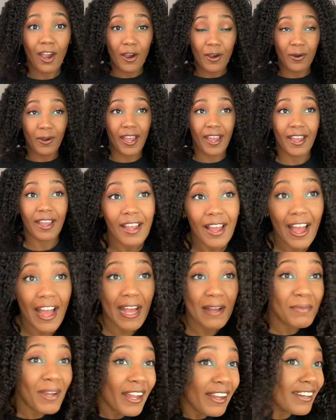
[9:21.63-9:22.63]
Okay,
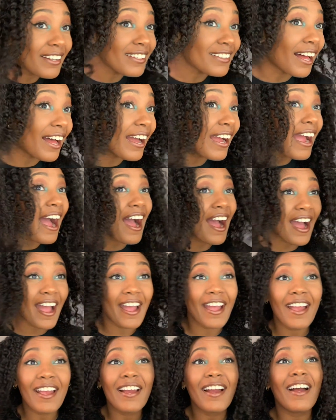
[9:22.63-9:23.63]
I'm not gonna lie,
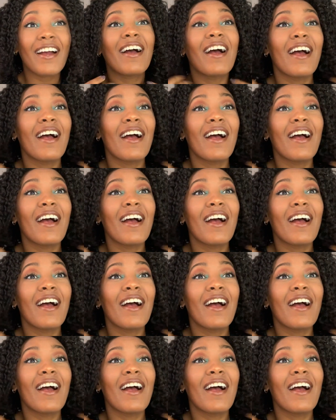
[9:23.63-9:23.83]
I